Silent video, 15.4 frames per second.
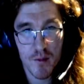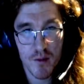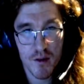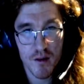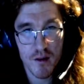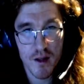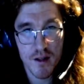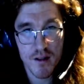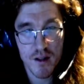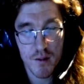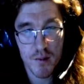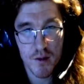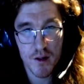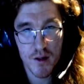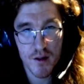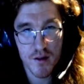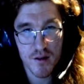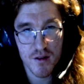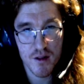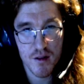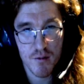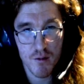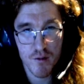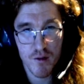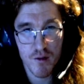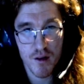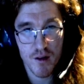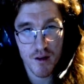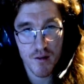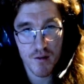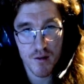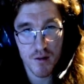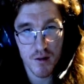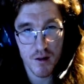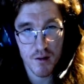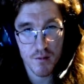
within the last couple of years that we've done differently?